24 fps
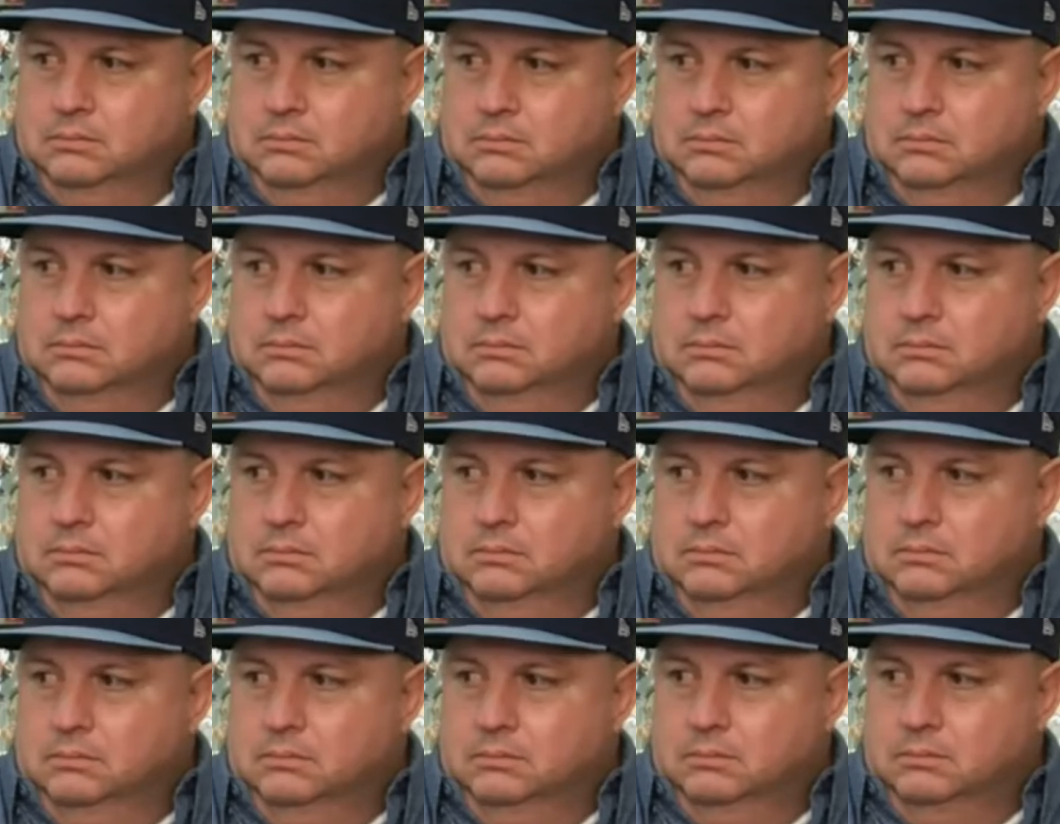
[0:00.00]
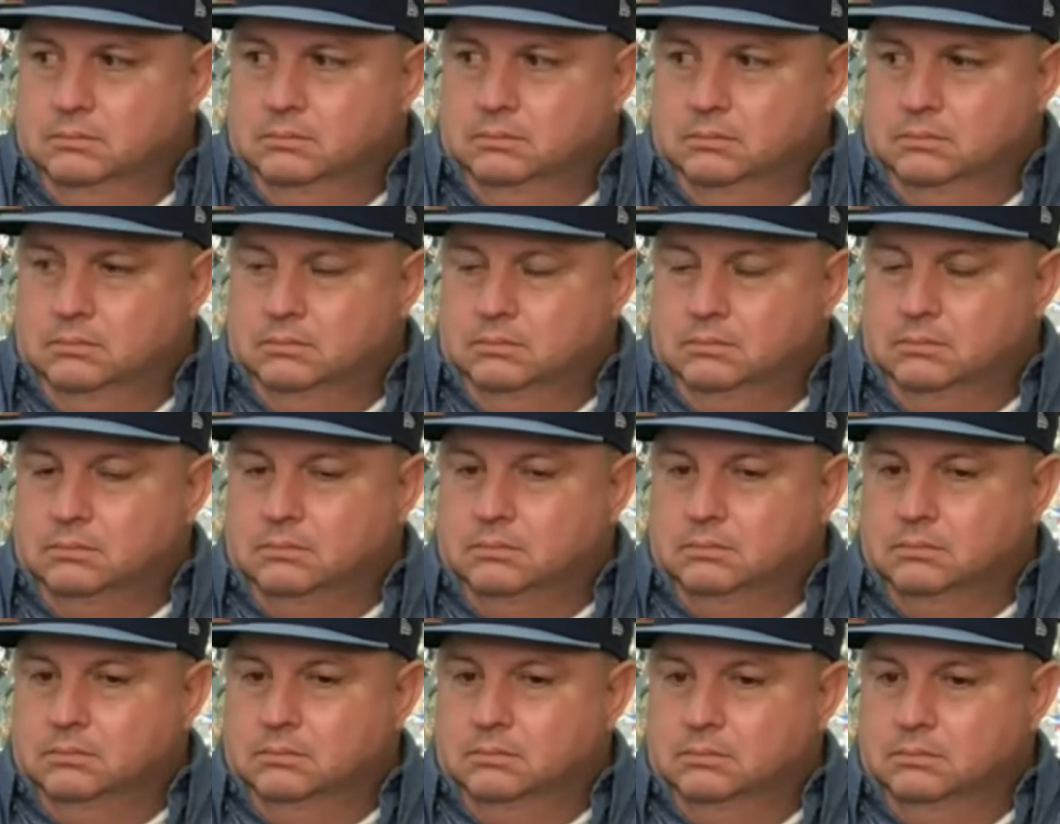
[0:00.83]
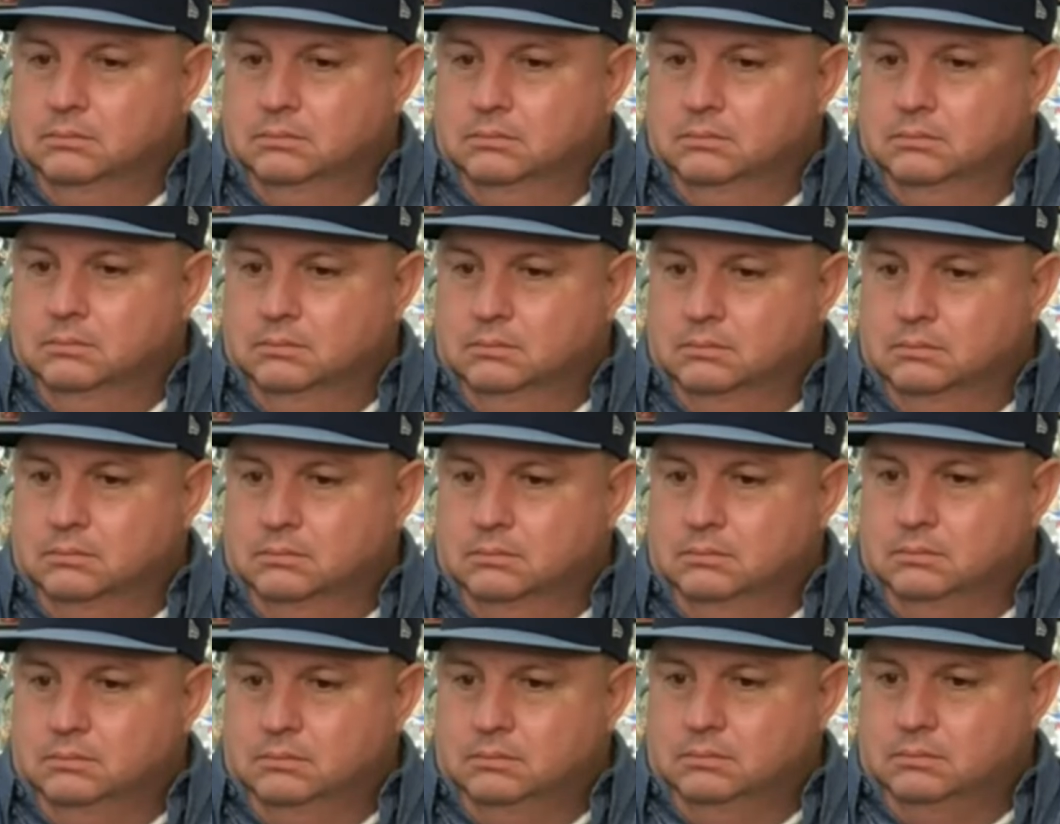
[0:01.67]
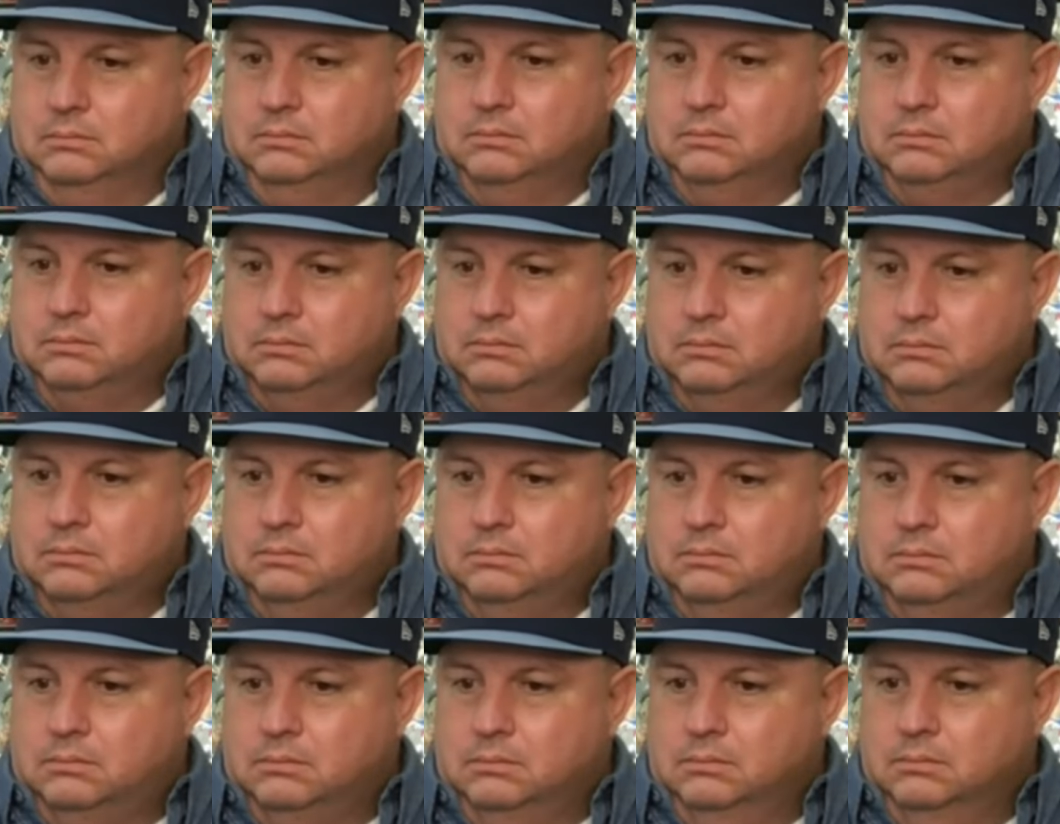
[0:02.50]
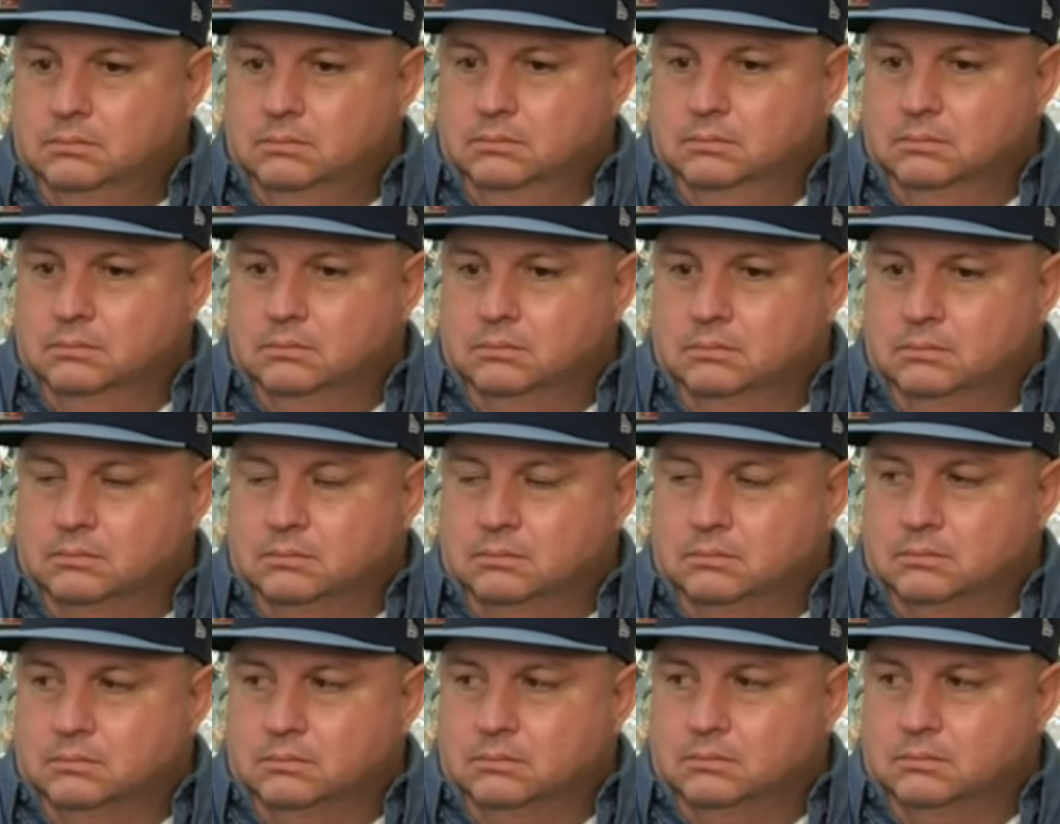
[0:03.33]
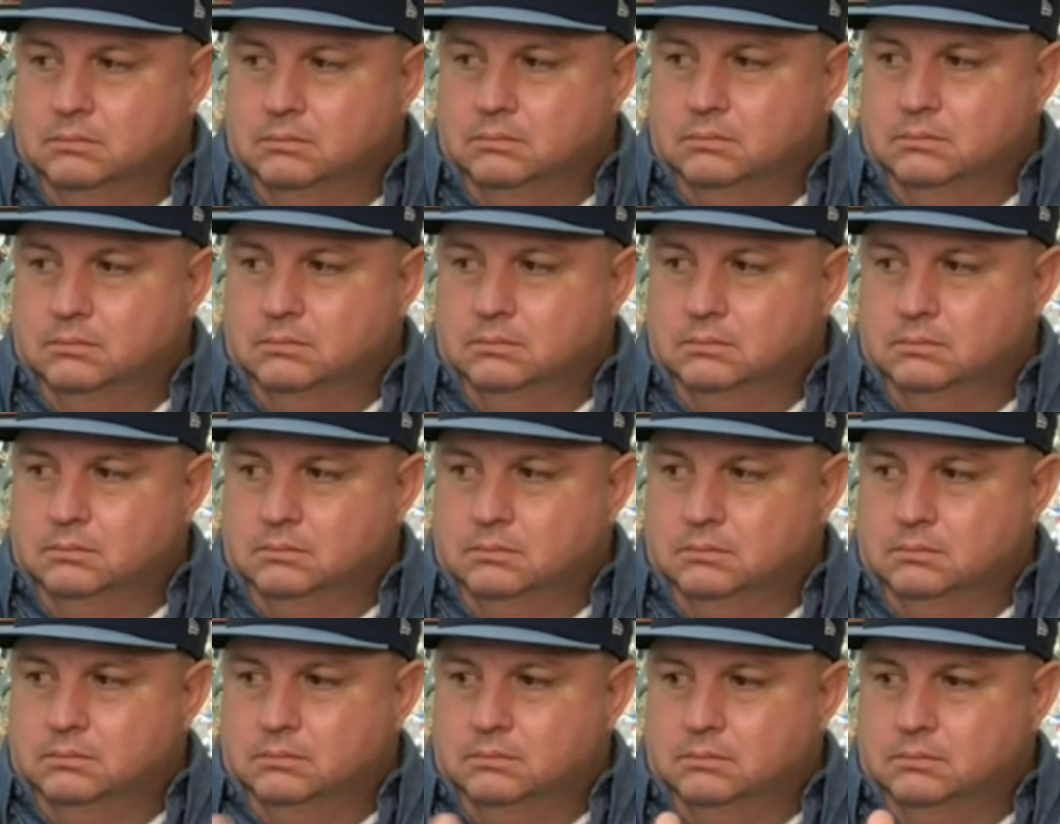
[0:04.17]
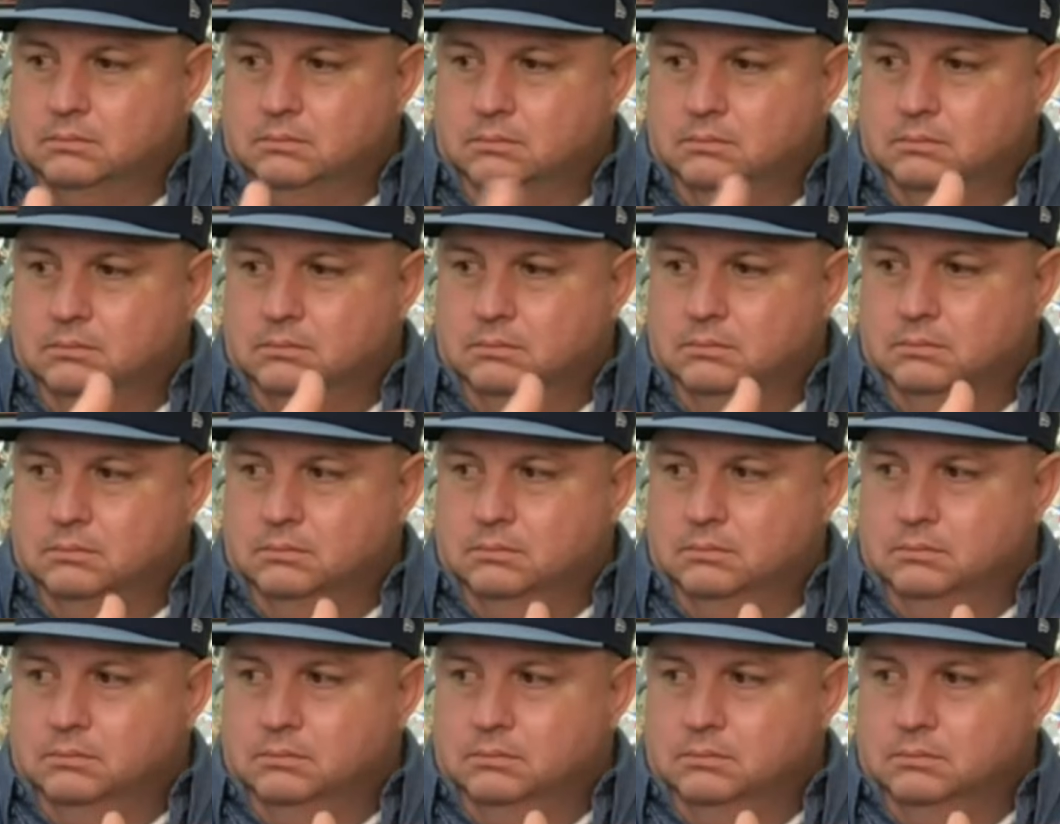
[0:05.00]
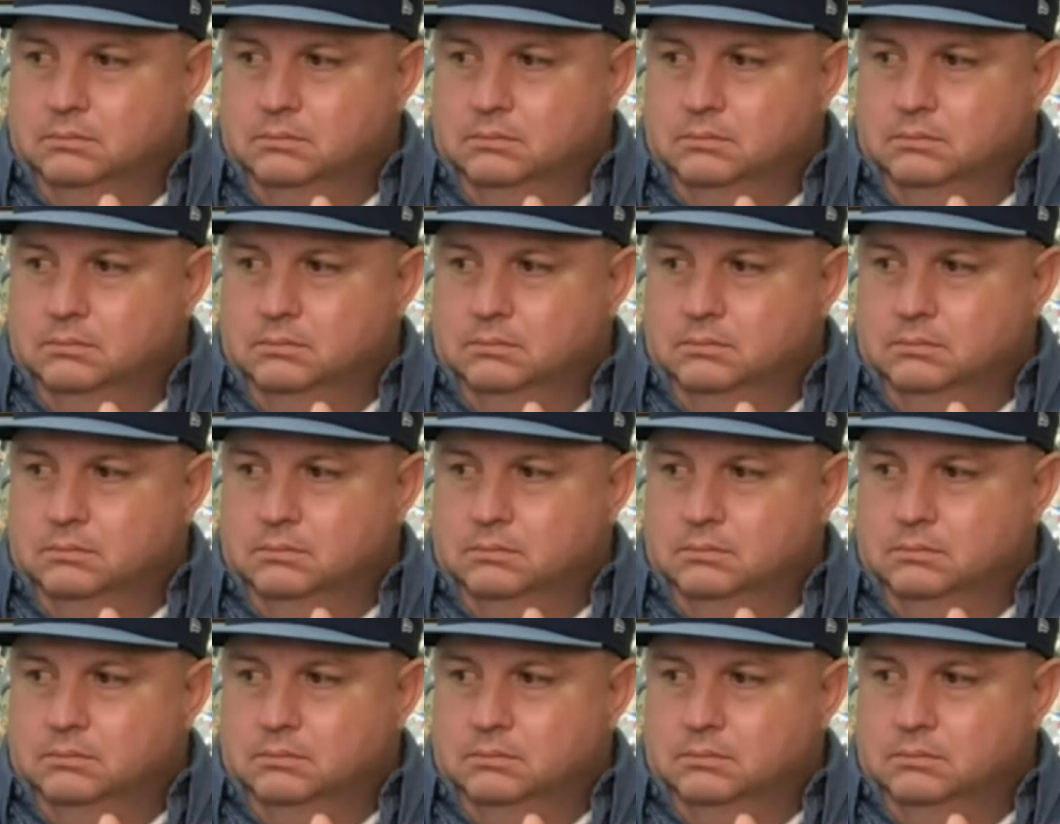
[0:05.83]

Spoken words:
(silent)